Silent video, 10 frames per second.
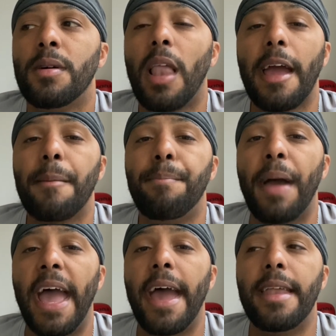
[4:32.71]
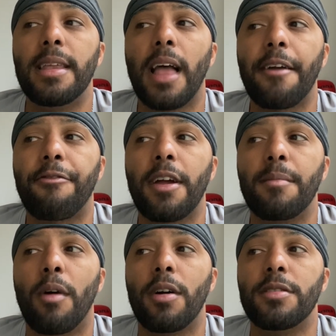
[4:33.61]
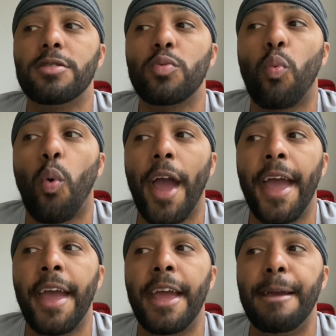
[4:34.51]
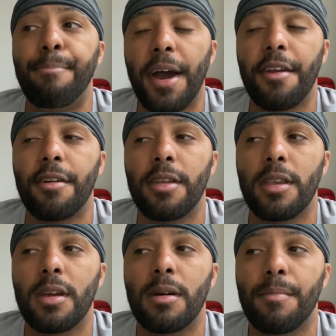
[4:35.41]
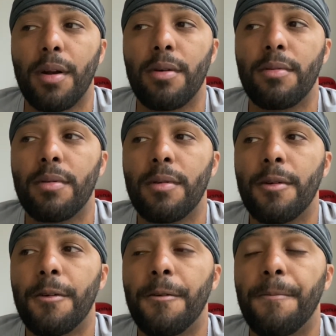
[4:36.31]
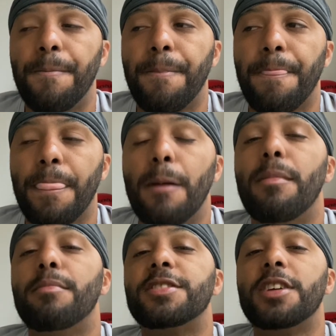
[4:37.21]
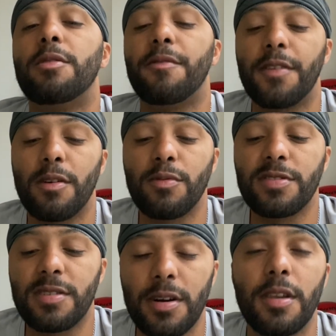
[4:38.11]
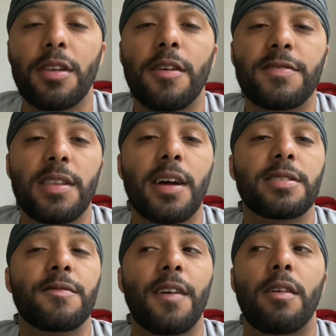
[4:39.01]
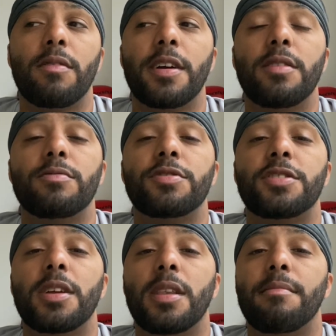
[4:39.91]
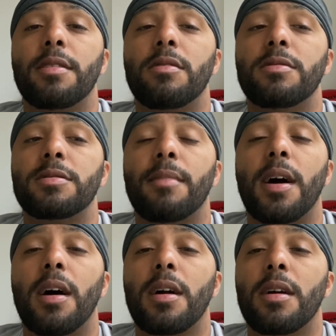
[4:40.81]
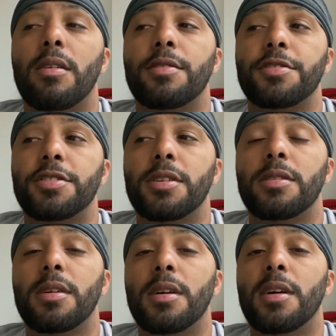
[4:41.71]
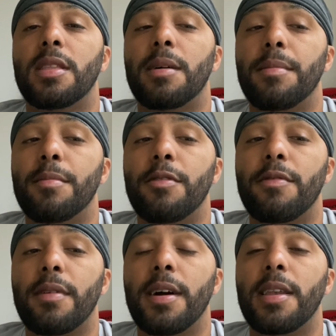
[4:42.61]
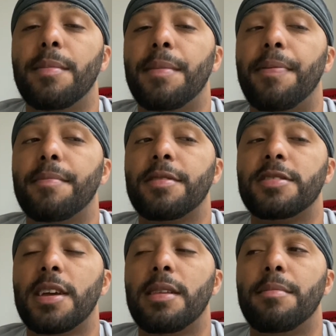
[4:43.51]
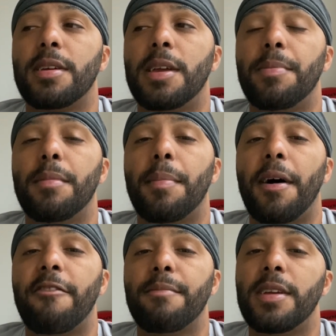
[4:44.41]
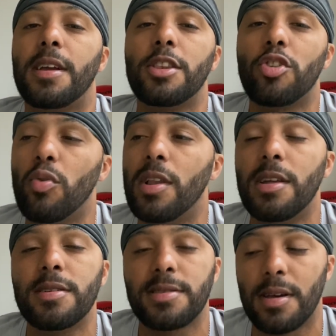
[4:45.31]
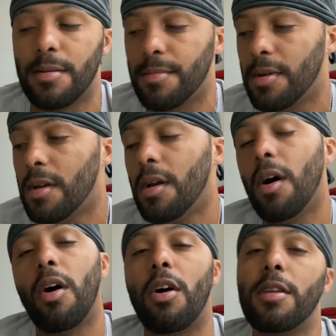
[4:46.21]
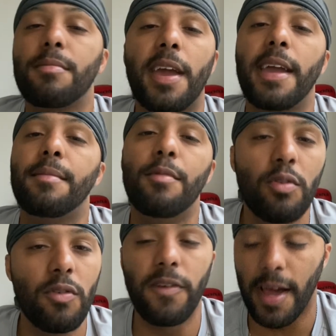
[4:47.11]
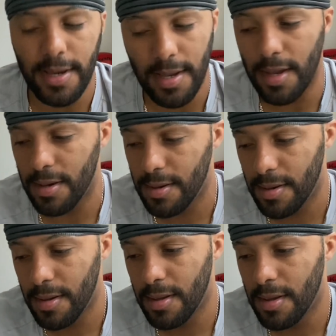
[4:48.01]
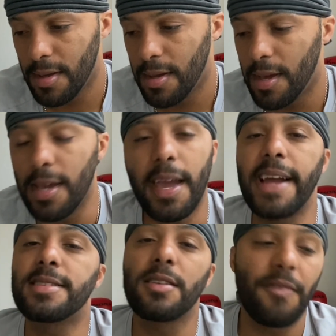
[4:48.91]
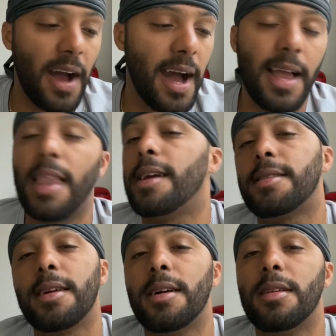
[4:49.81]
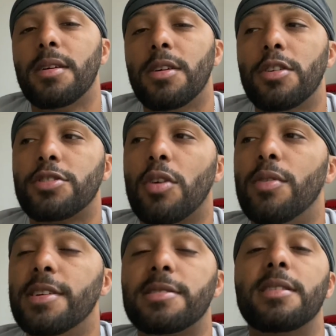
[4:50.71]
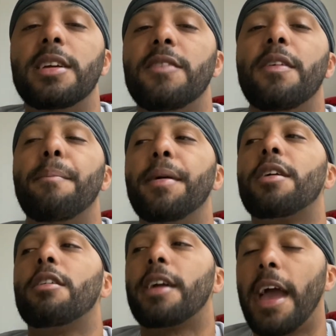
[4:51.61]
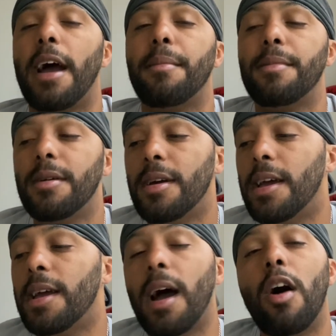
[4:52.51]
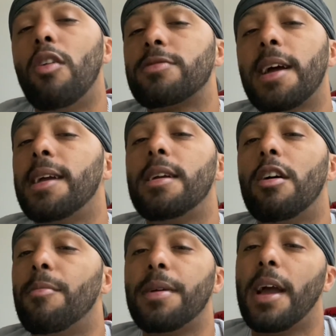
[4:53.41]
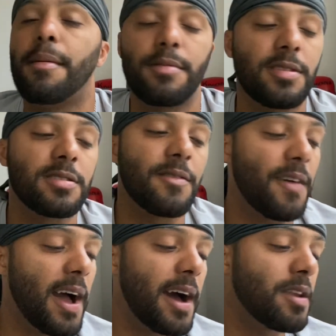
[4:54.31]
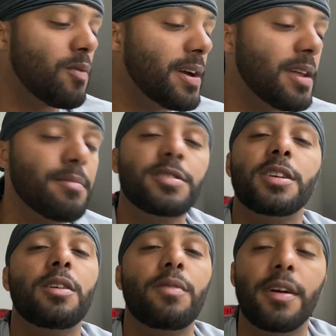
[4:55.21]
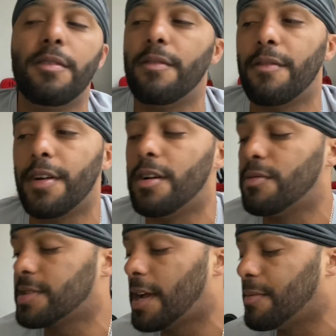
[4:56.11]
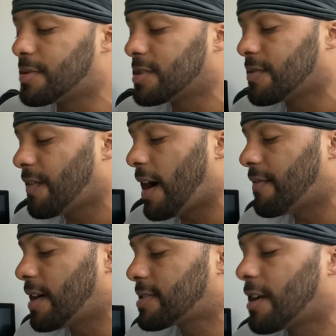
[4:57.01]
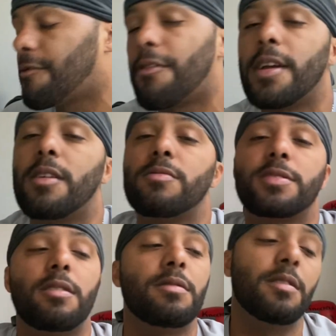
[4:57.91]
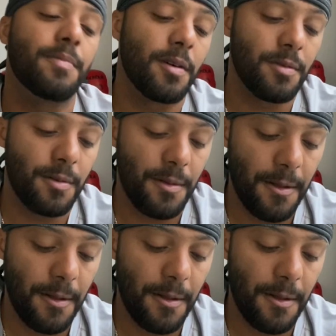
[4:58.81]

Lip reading: Like, badly. Like, Frank Martin is way better than him, bro. But Michelle Rivera was good enough to, like, survive. Okay, oh, shit, let me go into my high guard and shit. Let me move around. Let me pump the jab. Let me keep him up off of me. He could do a little something. Artem can't move like that. He can't survive like that. So it's an even bigger gap, and I don't think he's going to be able to survive the way that Michelle Rivera was able to survive, and I think Frank going to turn up on him.